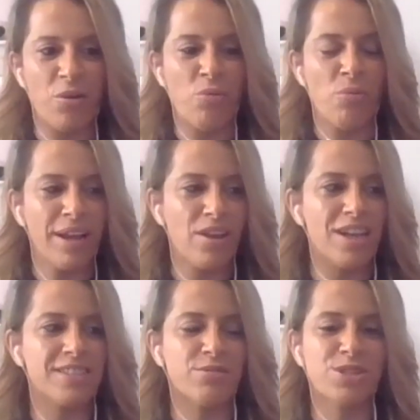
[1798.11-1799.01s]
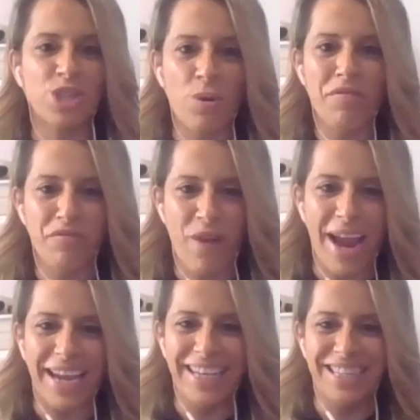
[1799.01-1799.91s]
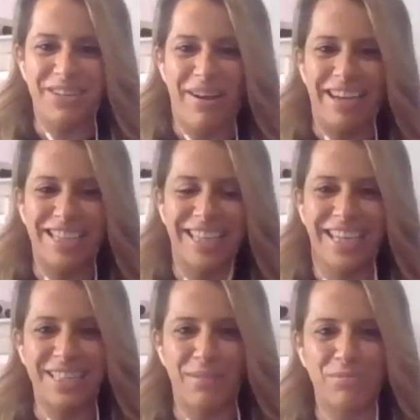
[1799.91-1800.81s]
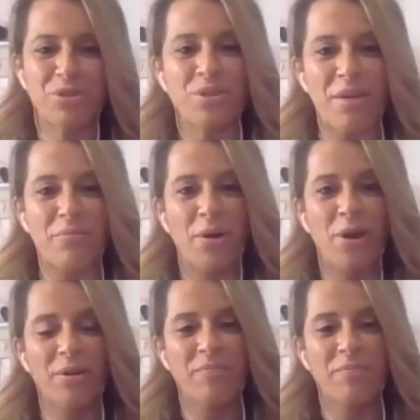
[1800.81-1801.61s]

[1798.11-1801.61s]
or realized or were so afraid to actually accept who they were.